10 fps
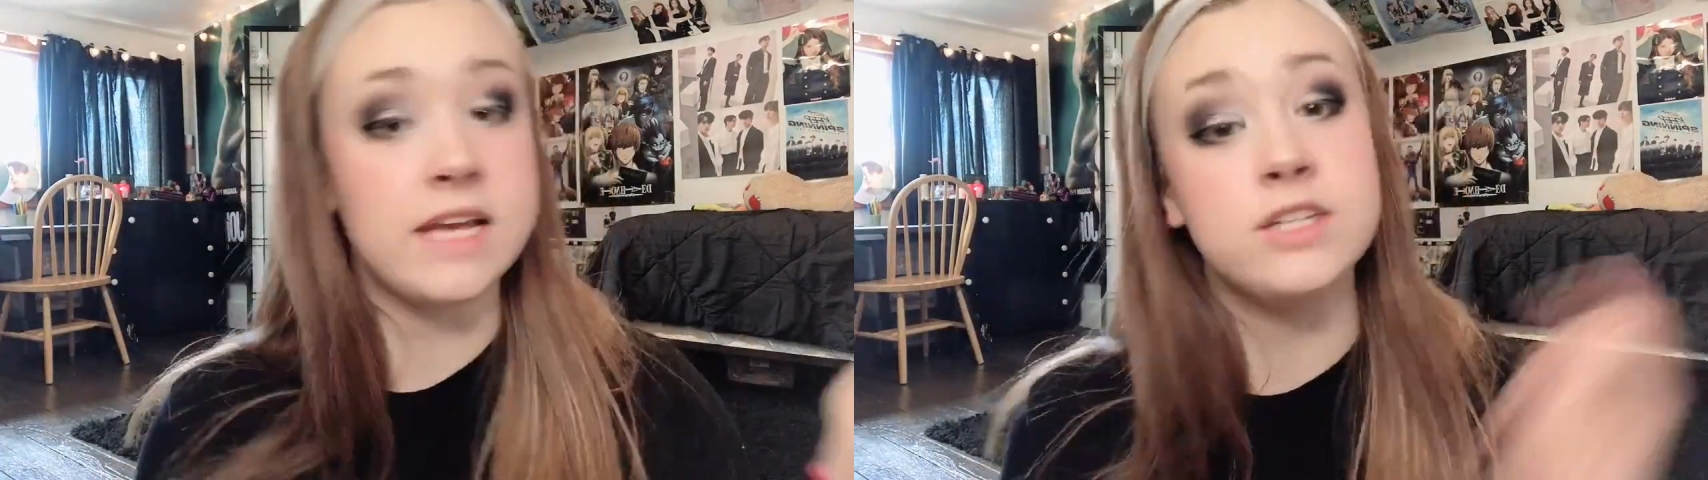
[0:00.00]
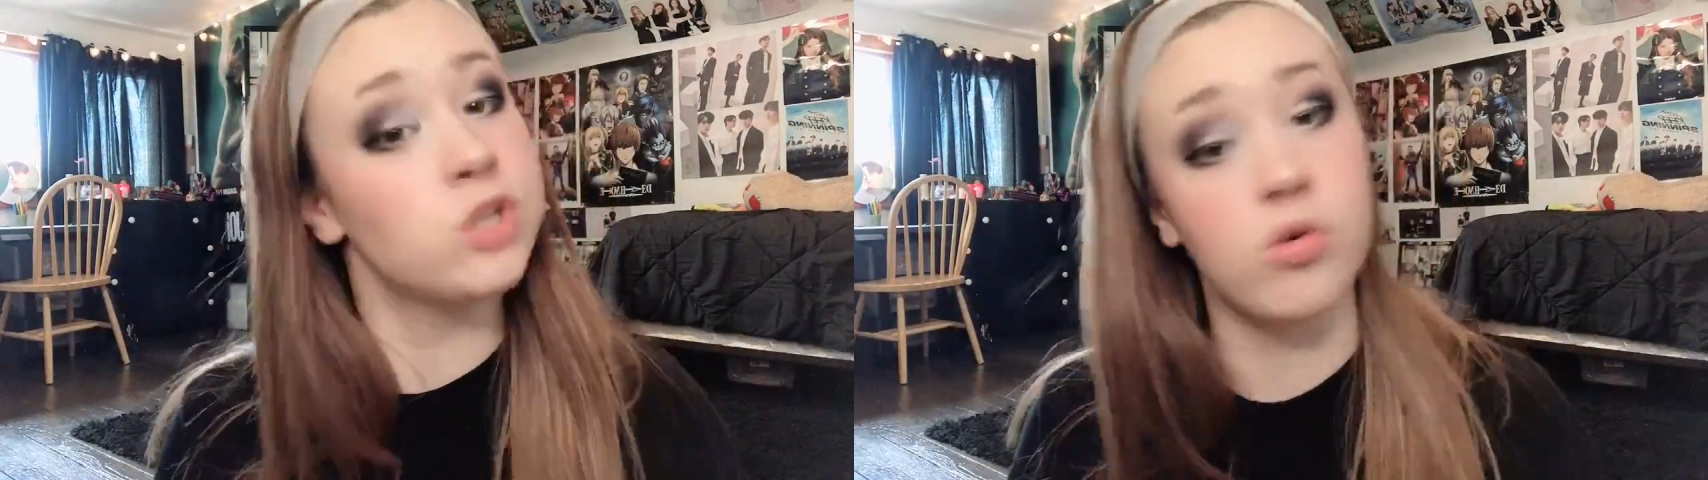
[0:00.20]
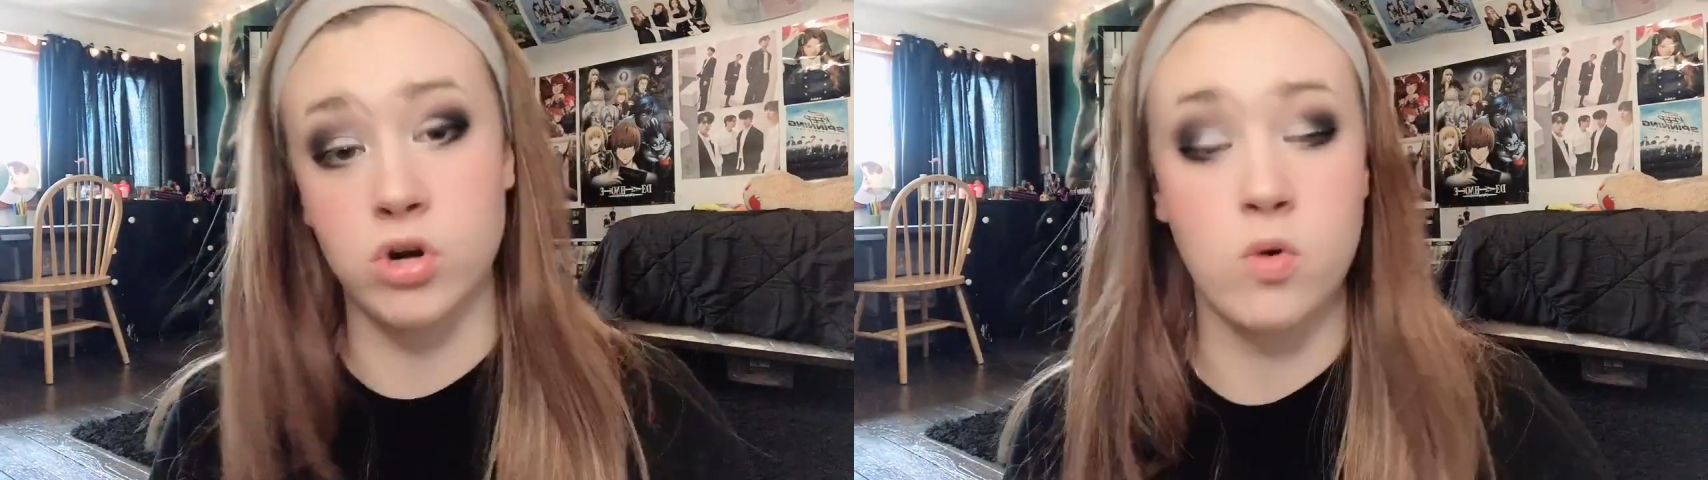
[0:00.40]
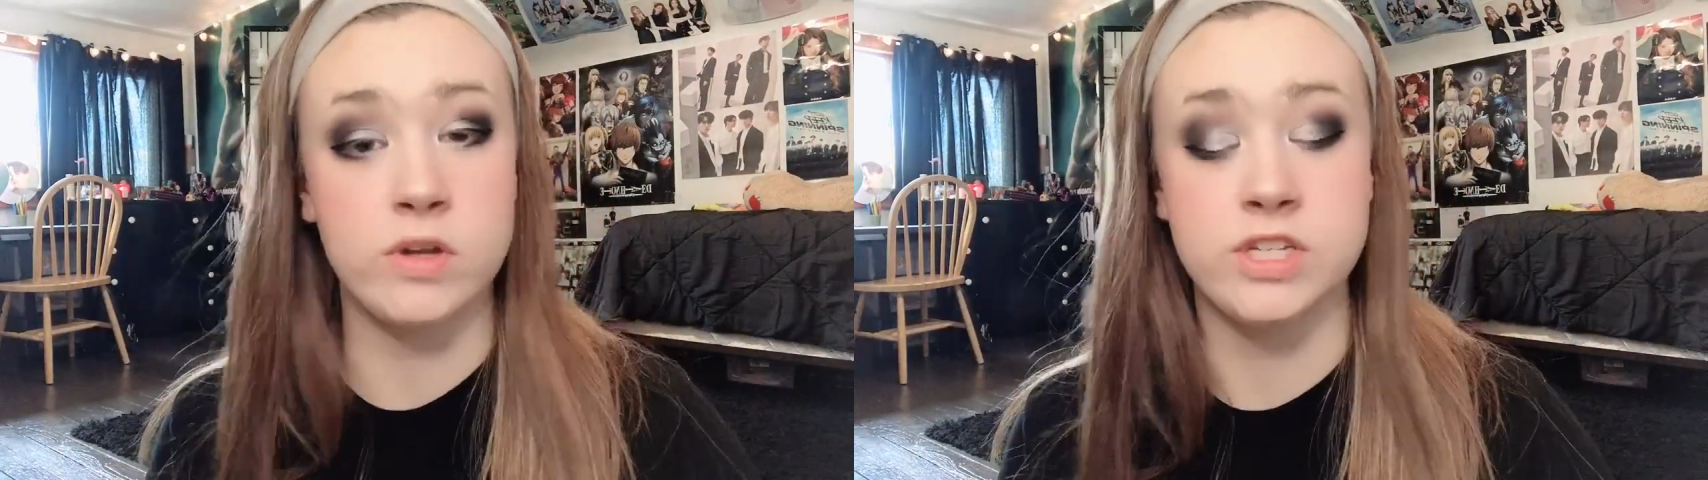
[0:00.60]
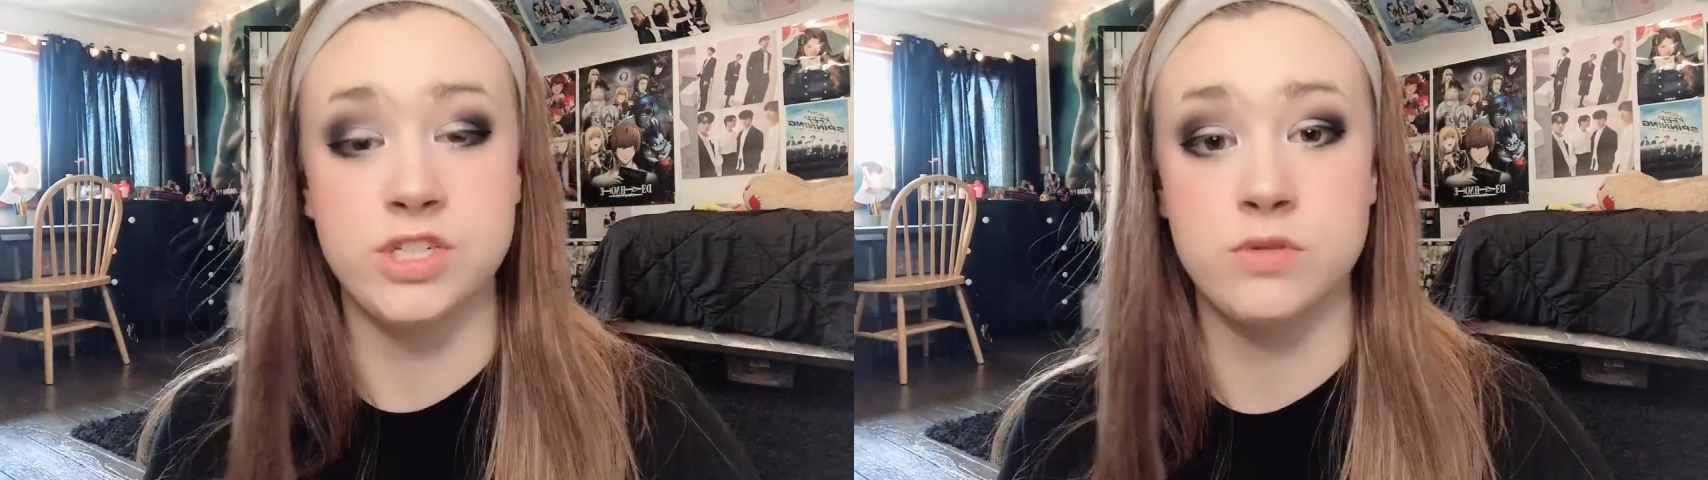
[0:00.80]
I don't know
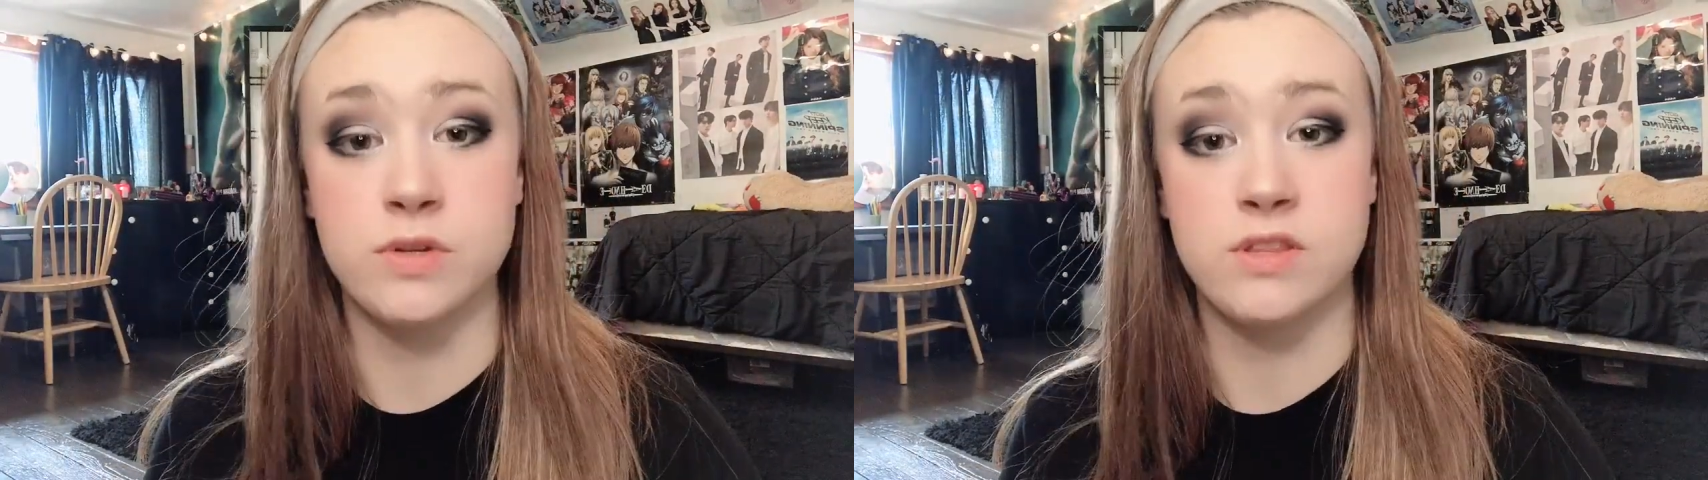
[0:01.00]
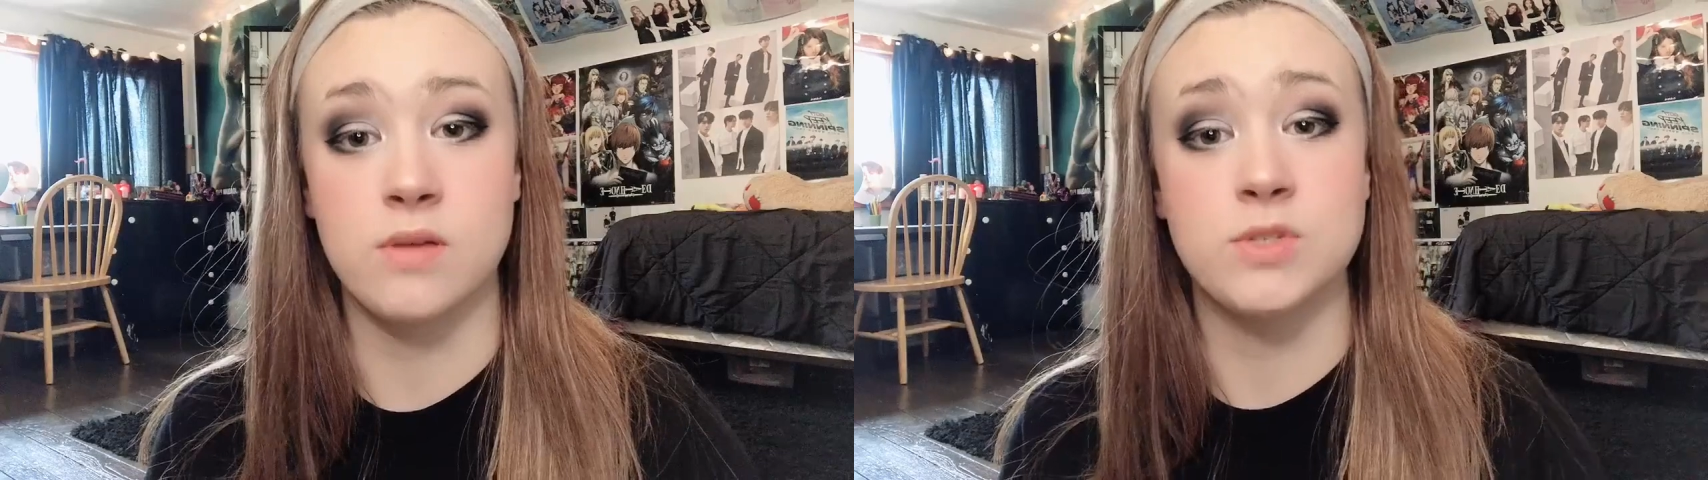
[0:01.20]
what to do with them,